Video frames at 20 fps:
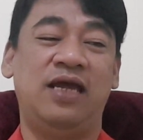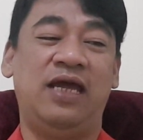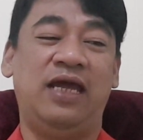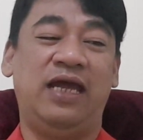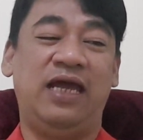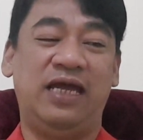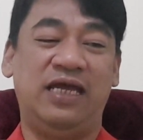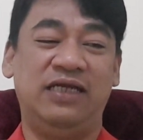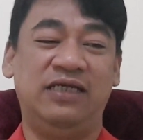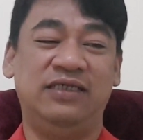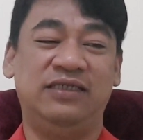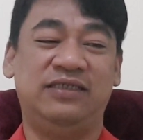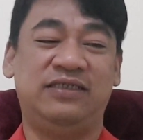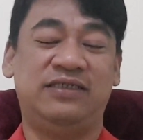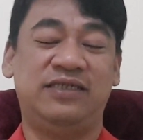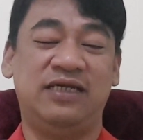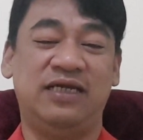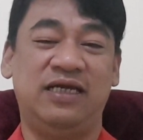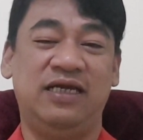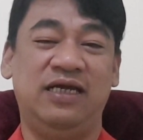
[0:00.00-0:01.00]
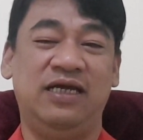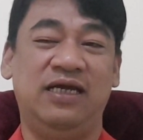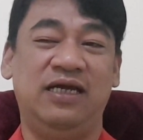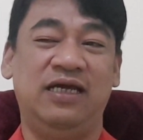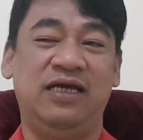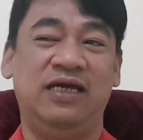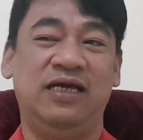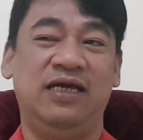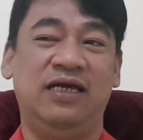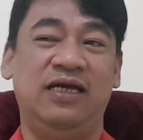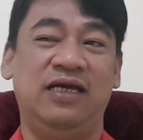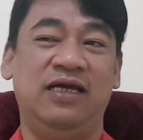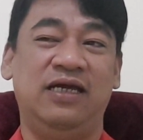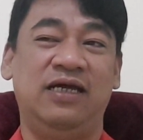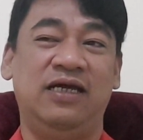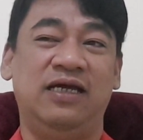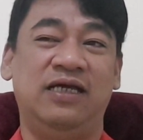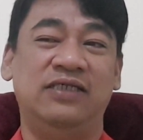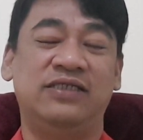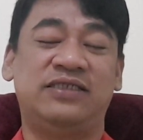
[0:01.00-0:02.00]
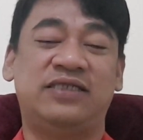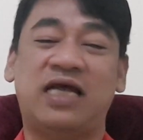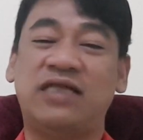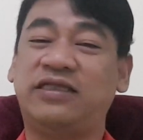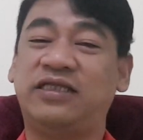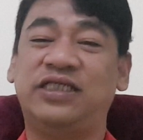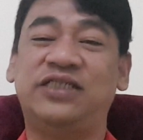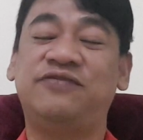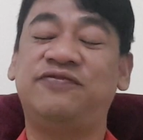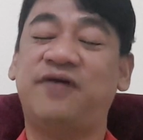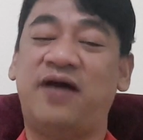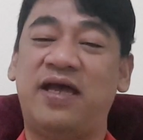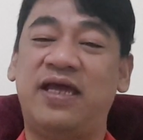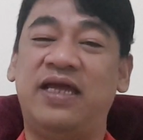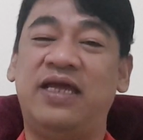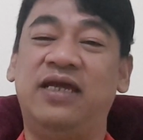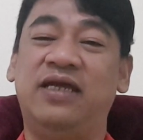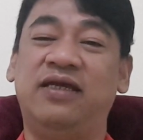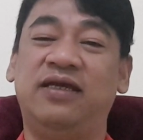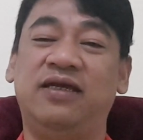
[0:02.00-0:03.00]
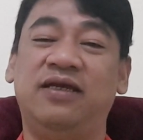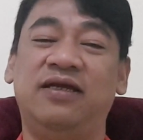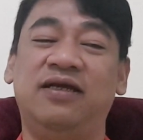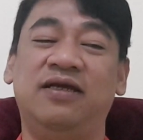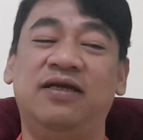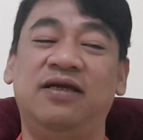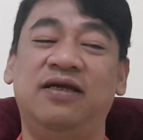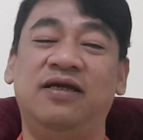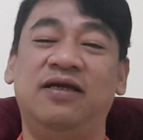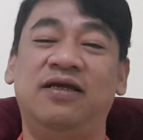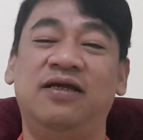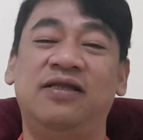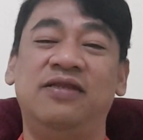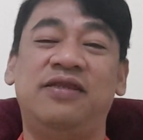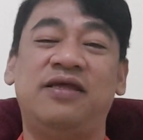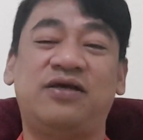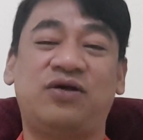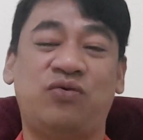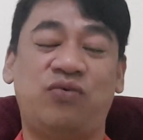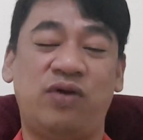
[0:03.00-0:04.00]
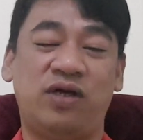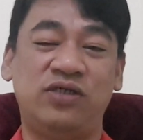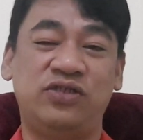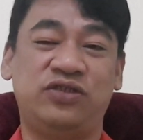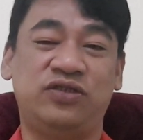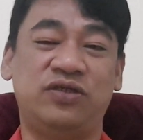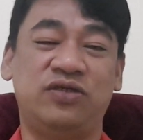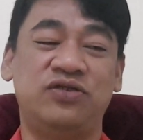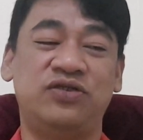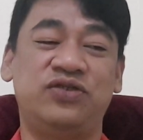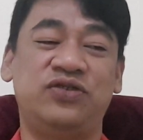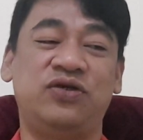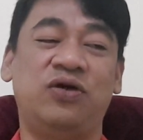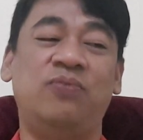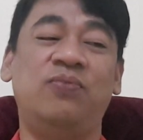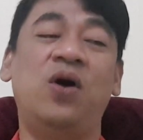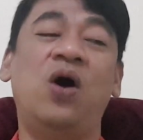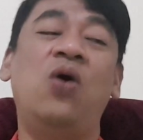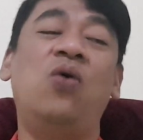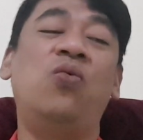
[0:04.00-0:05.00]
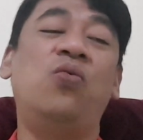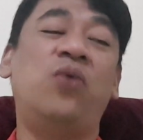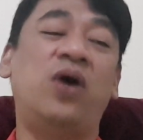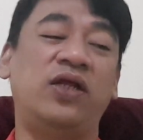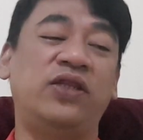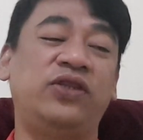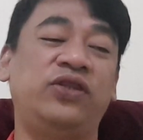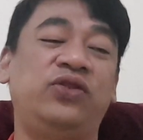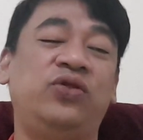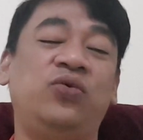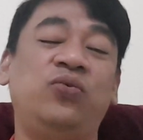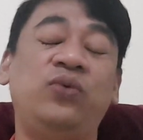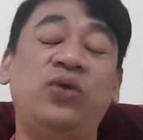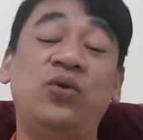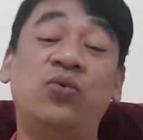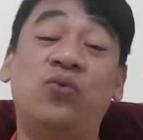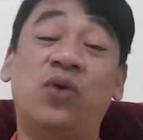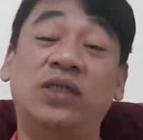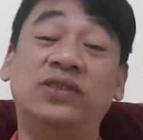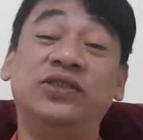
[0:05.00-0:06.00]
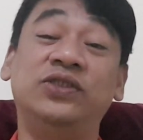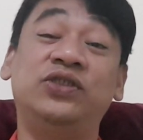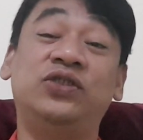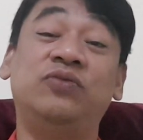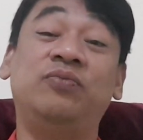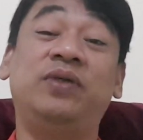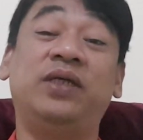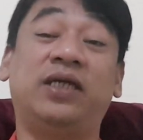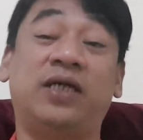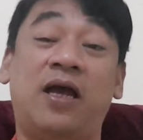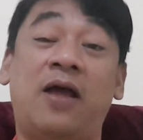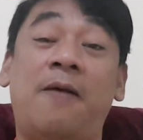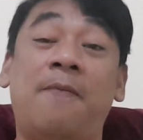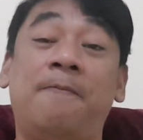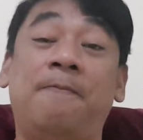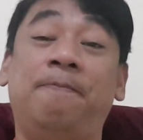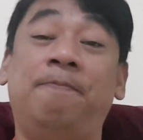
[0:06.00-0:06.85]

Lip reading: is satisfying the questions of what do we want to become.